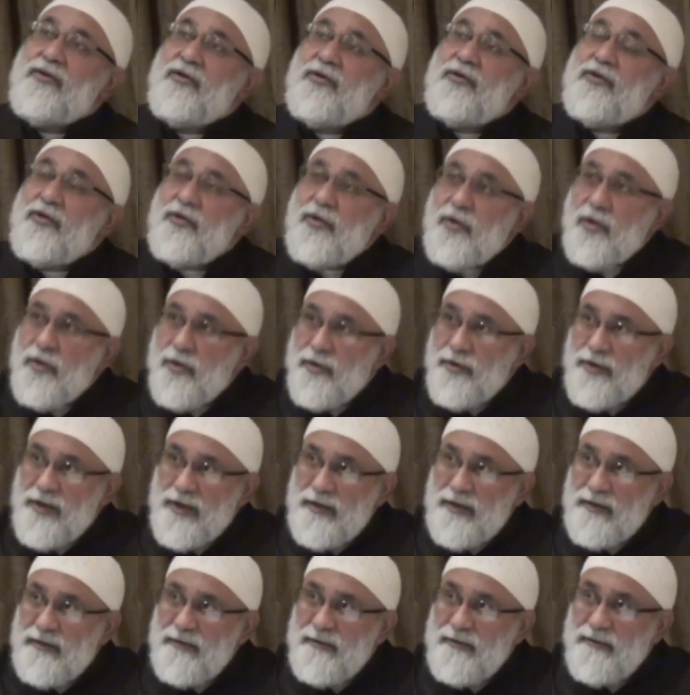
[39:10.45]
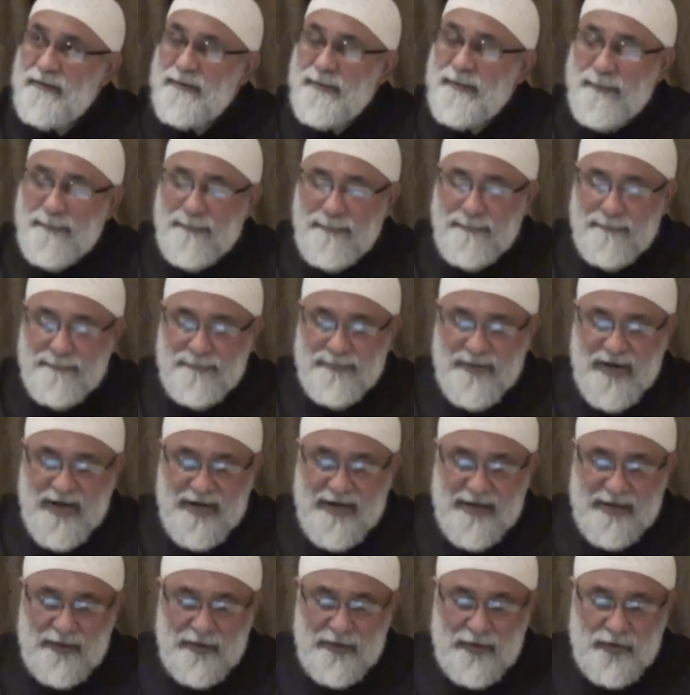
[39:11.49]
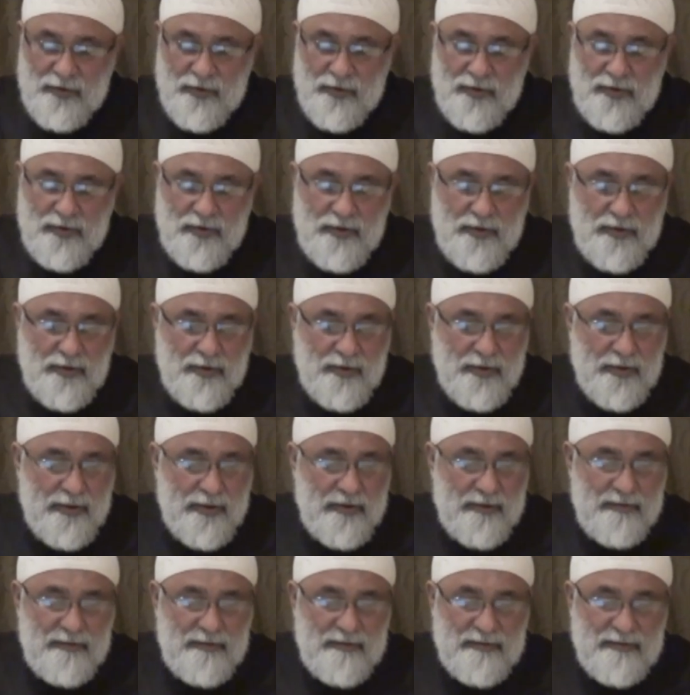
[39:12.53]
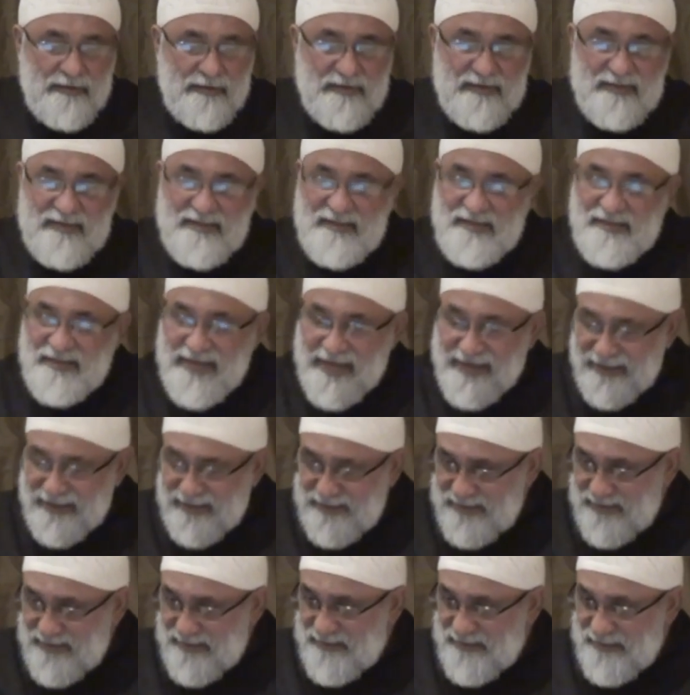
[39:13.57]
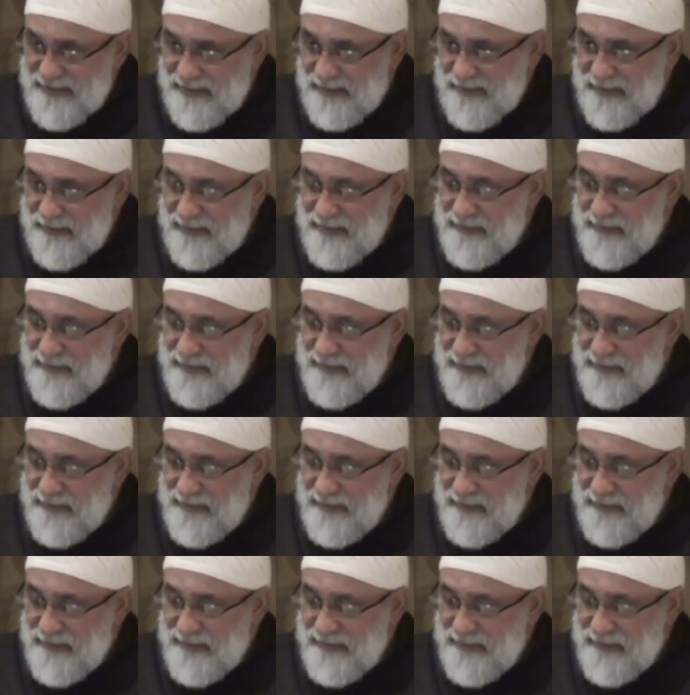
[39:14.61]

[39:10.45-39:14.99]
glory, by your sanctity,